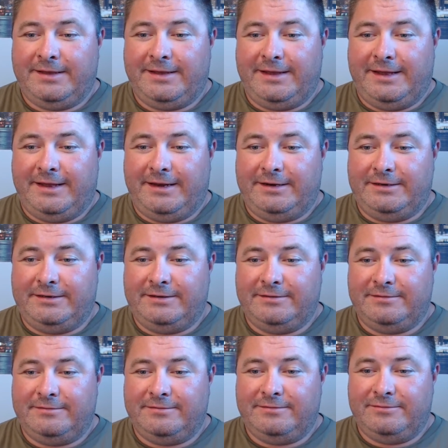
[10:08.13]
And
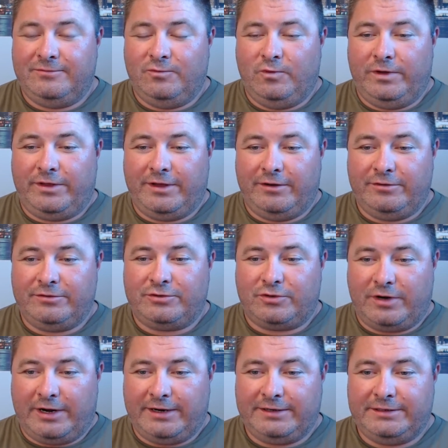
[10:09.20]
without
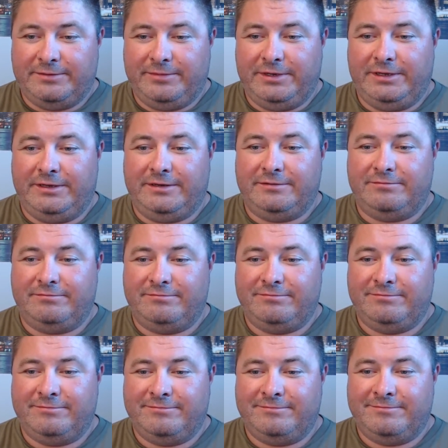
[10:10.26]
trying to be
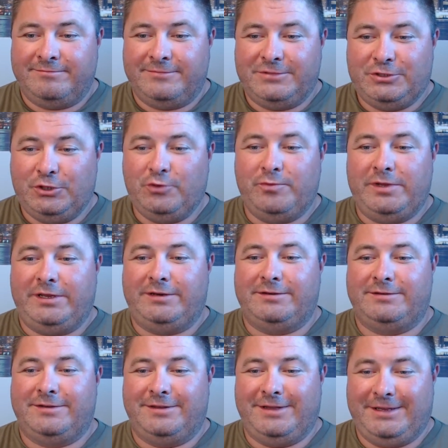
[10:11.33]
too mean
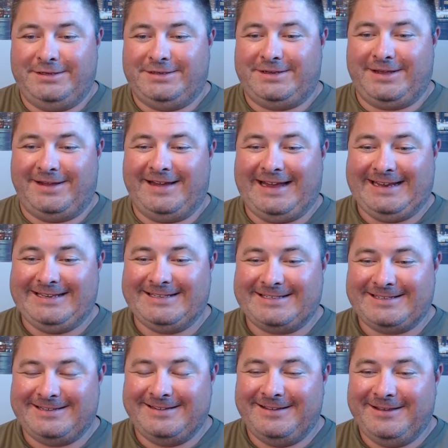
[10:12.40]
to these
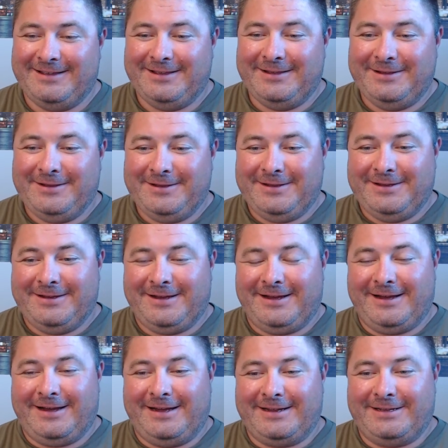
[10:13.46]
guys,
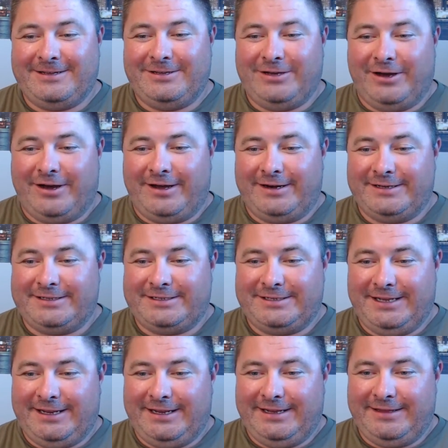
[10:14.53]
I gotta
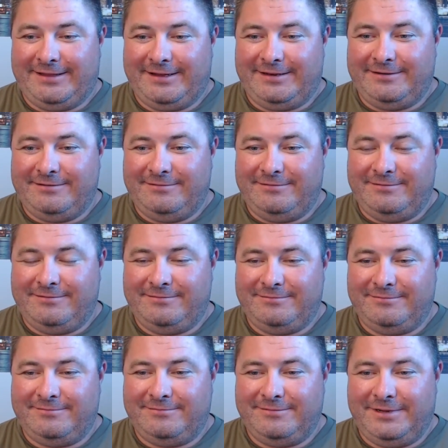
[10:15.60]
say that
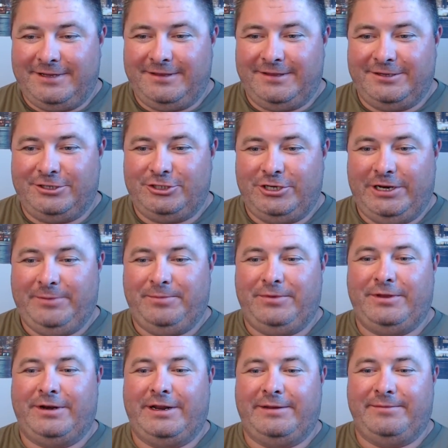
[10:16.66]
in the shape
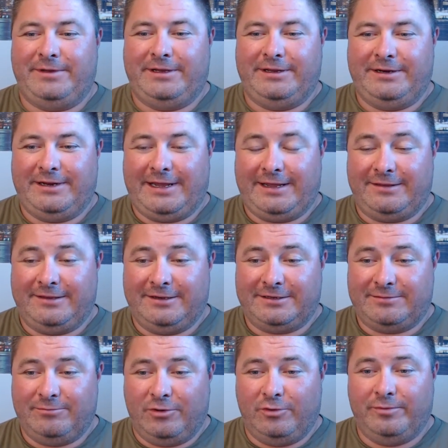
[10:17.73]
that I'm in at
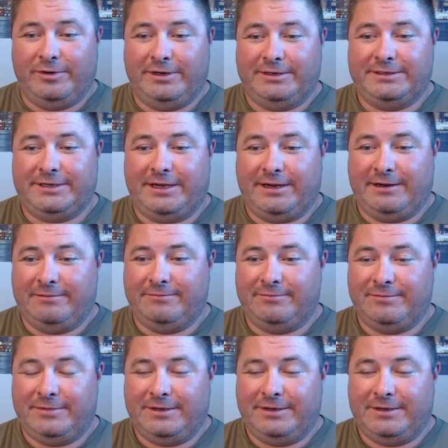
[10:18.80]
this moment in time,